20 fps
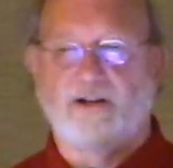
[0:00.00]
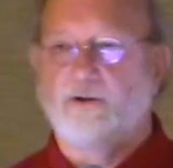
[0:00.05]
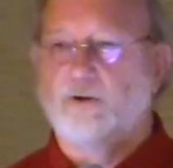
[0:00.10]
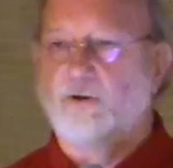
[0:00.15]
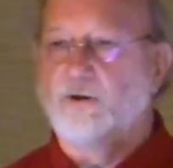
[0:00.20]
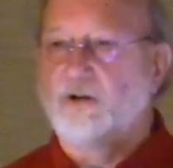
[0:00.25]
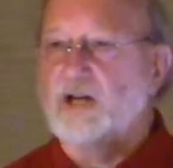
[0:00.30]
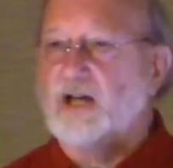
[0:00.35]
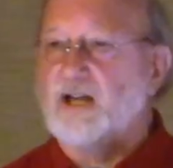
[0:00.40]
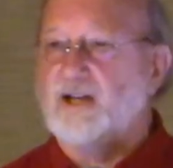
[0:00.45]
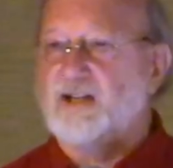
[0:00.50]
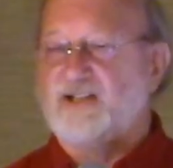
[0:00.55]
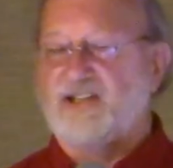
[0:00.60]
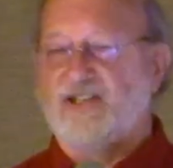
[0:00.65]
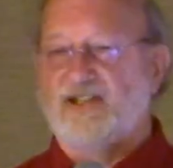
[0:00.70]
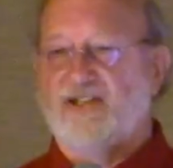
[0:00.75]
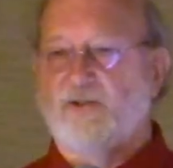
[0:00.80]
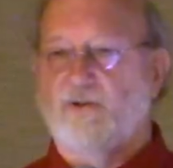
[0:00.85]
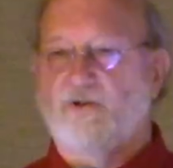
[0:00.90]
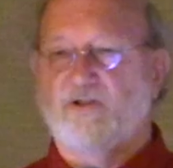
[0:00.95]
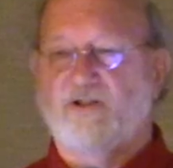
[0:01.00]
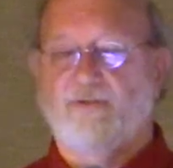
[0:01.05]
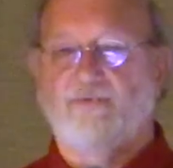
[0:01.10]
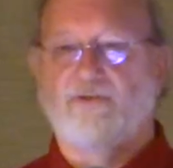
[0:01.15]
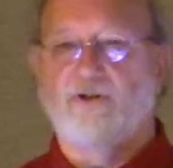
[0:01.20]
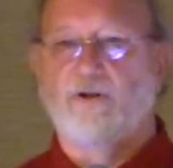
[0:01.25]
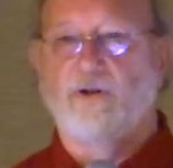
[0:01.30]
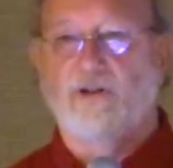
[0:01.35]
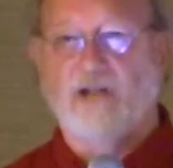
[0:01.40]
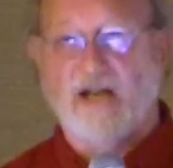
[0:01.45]
Ergot is the source of
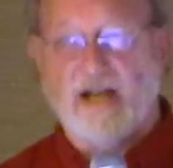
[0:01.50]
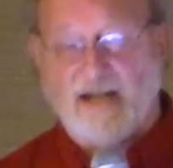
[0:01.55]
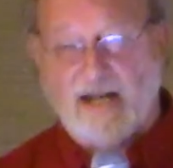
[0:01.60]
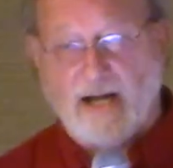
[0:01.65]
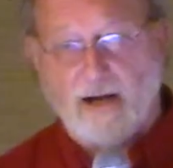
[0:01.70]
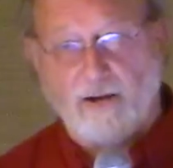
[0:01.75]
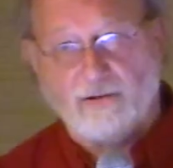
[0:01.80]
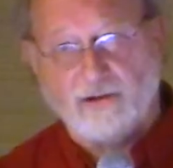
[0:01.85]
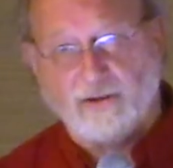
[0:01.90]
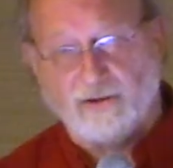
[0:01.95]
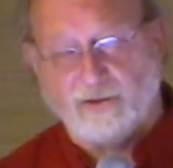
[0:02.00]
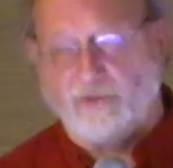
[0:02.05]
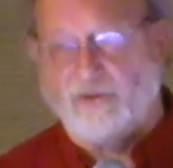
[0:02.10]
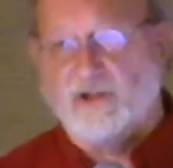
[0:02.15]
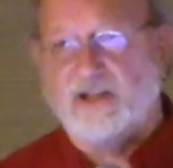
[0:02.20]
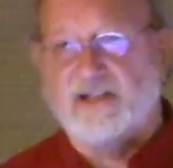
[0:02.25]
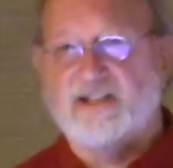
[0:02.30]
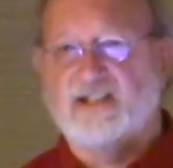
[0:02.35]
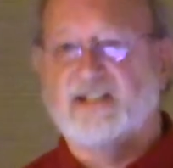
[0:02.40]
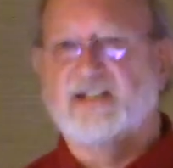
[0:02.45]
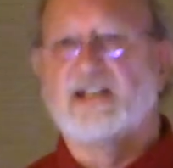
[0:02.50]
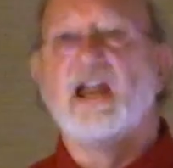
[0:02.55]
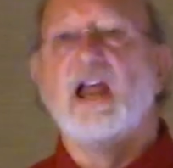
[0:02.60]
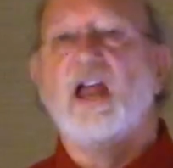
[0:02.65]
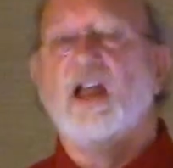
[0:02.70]
ergot alkaloids.